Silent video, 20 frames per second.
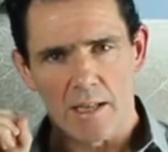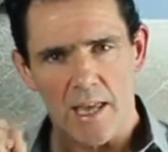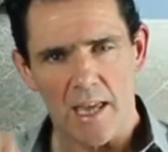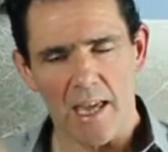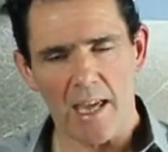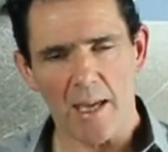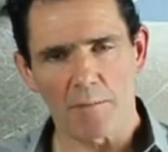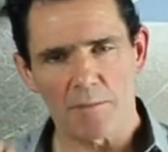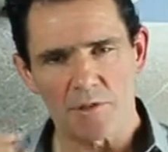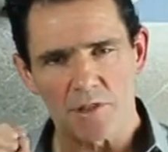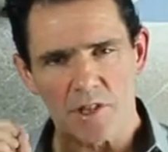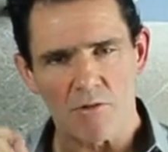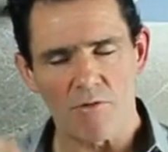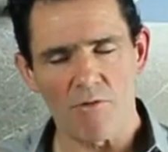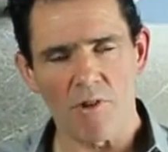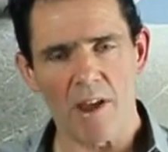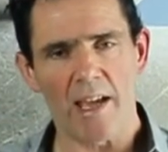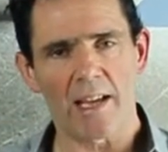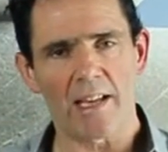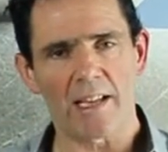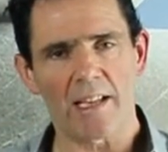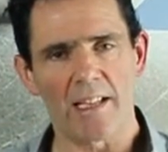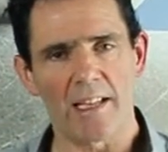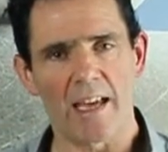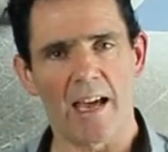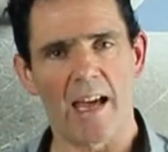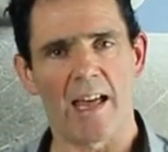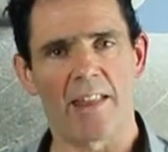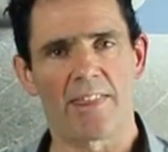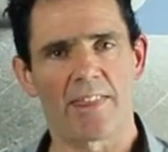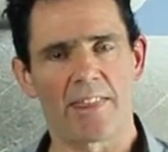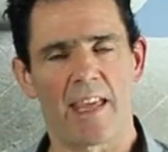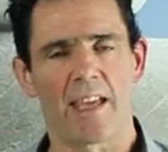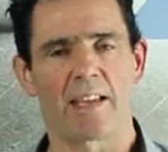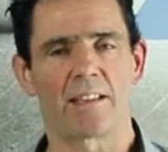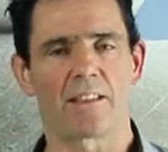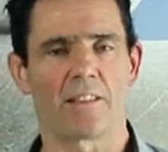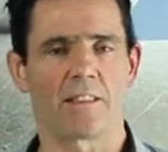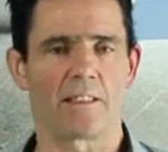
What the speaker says: aimed directly at that,